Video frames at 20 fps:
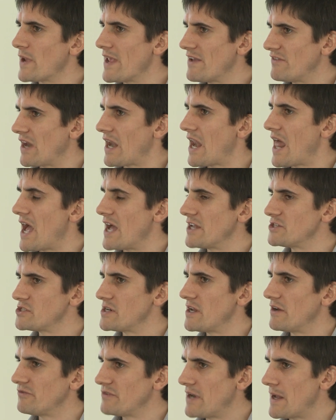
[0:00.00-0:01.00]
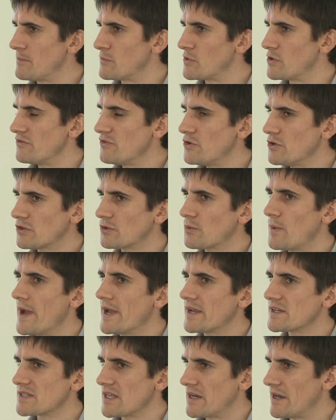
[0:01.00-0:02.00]
we have a large enough number of
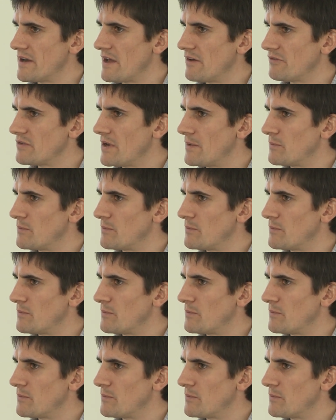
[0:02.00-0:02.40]
earthquakes and enough